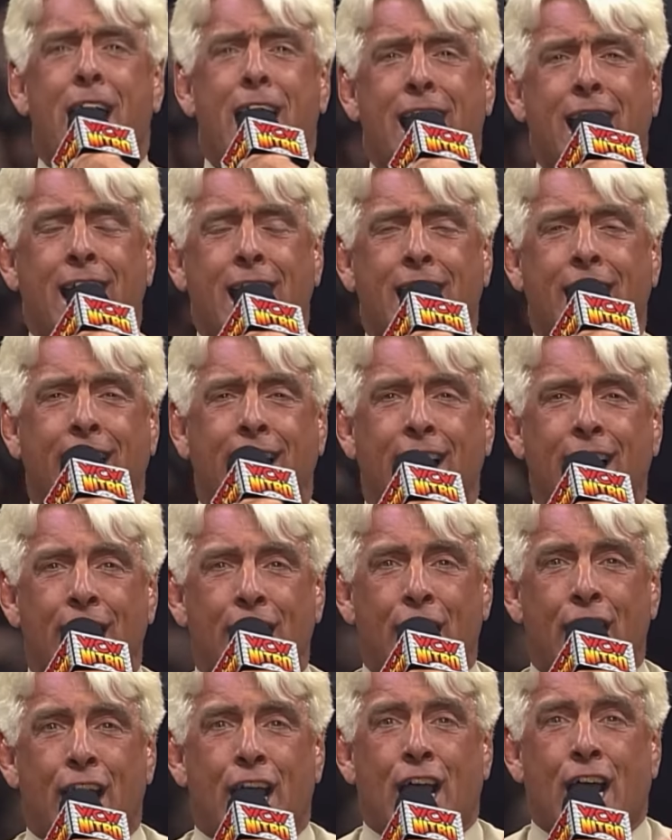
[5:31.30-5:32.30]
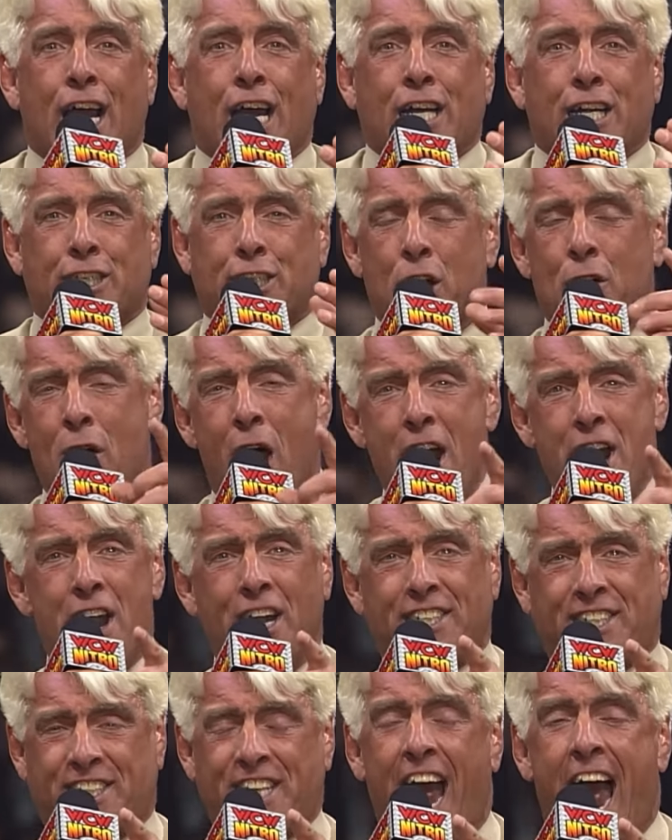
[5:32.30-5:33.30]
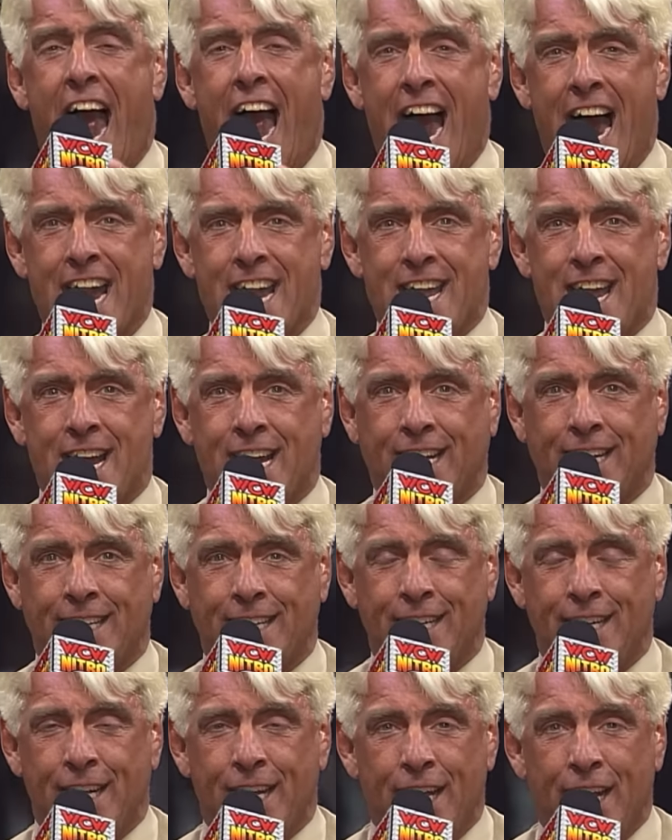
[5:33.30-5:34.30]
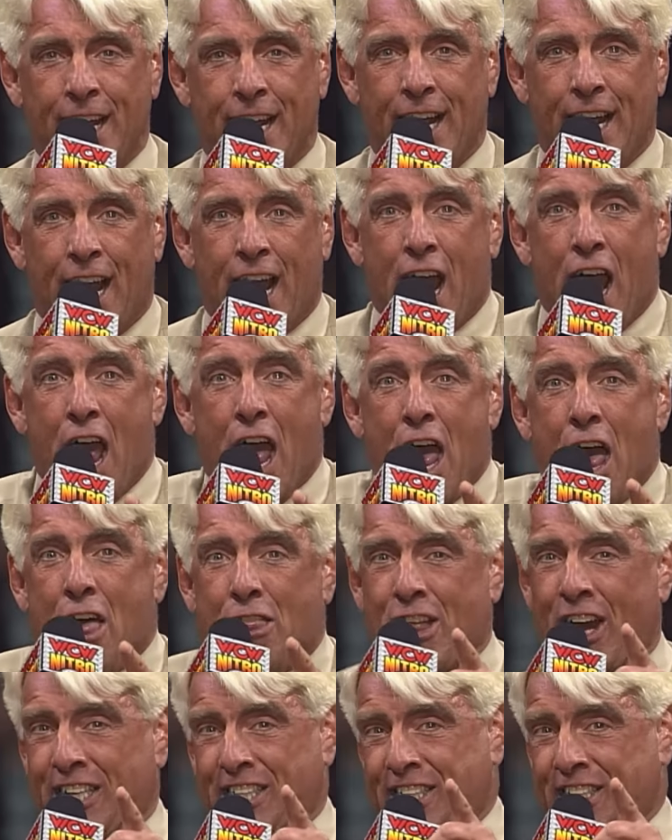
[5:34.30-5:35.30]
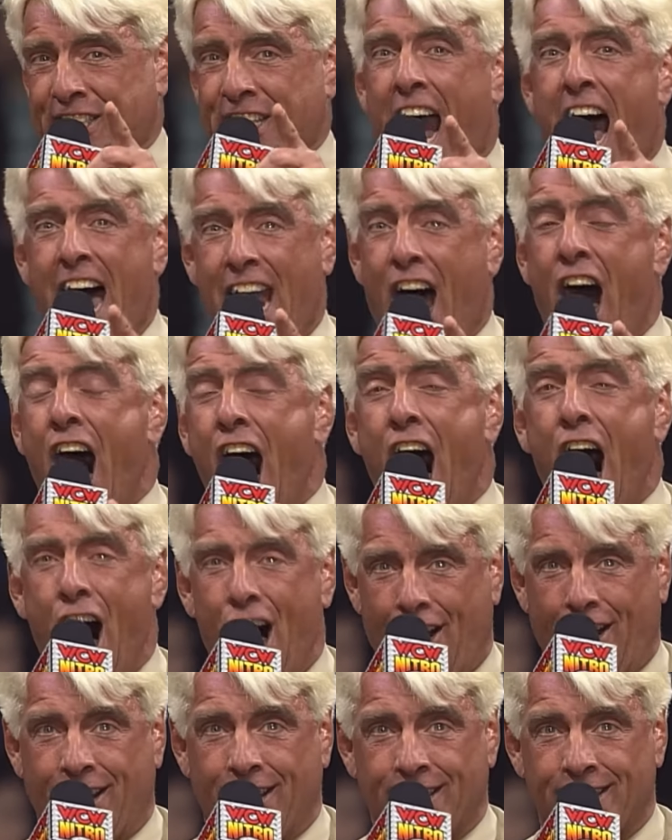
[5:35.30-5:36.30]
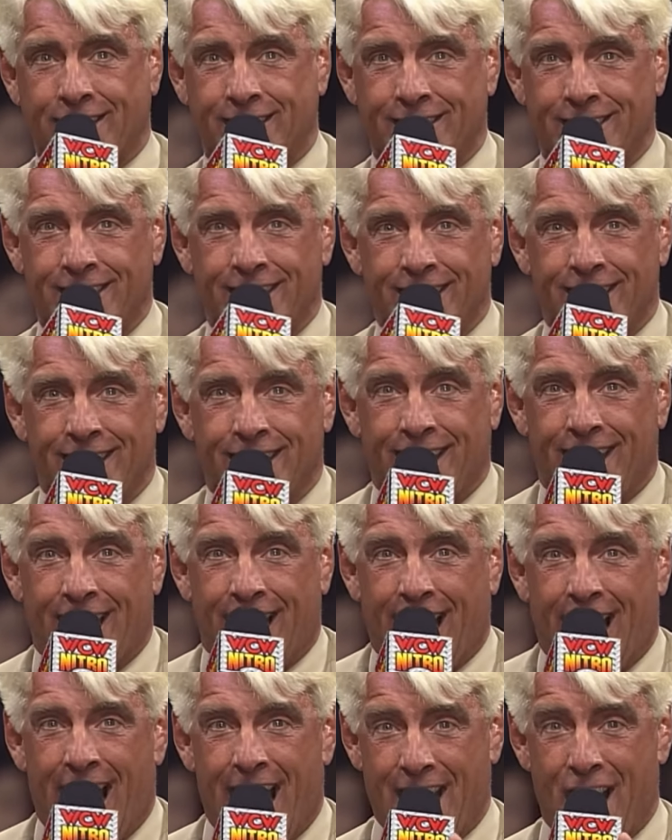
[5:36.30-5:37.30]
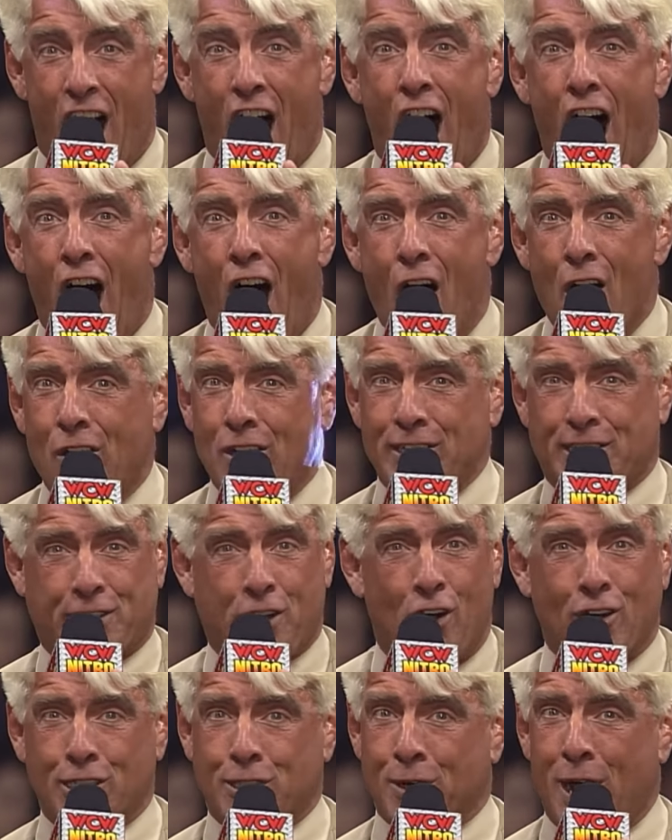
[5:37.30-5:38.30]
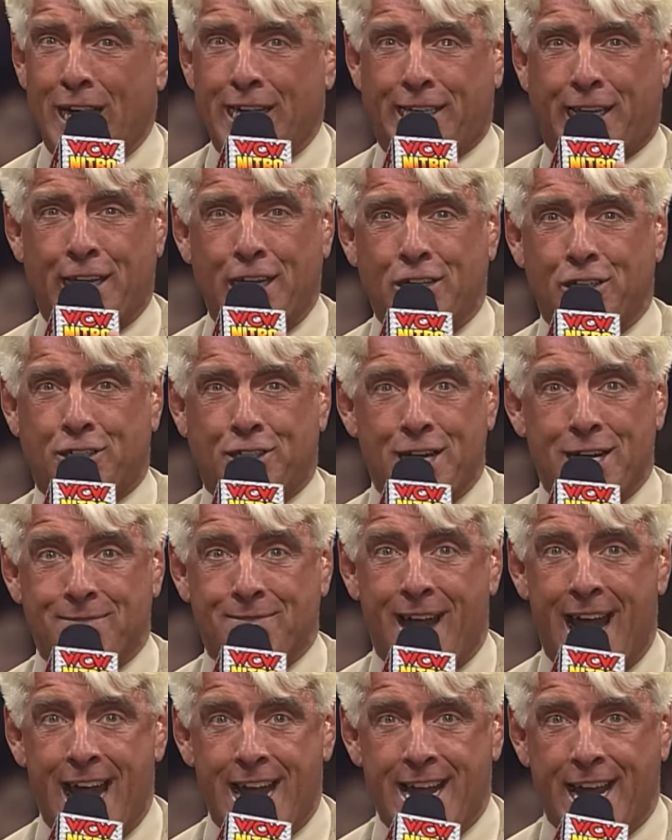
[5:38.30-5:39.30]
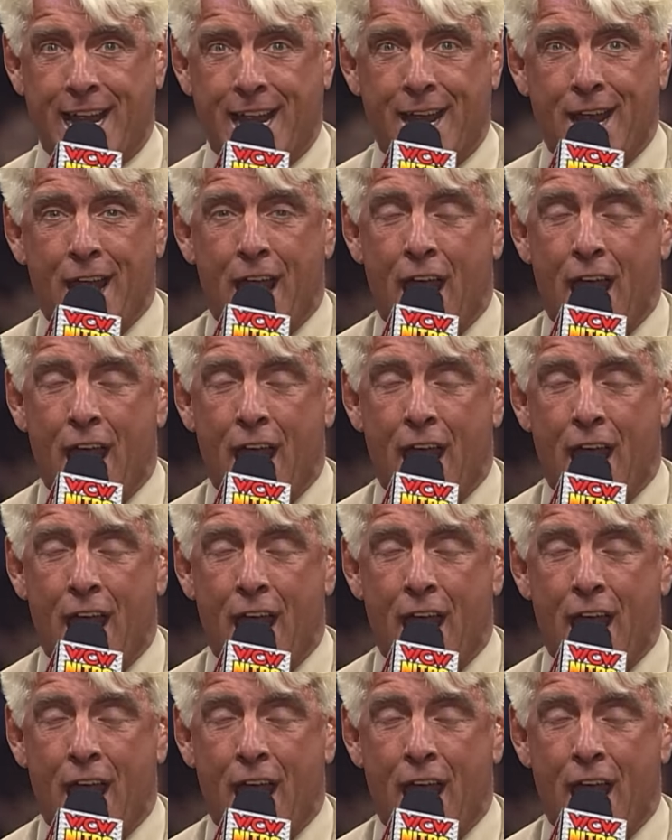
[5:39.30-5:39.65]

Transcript: be to understand that Scott Hall, and Hall, this goes right to you, Jim Dandy,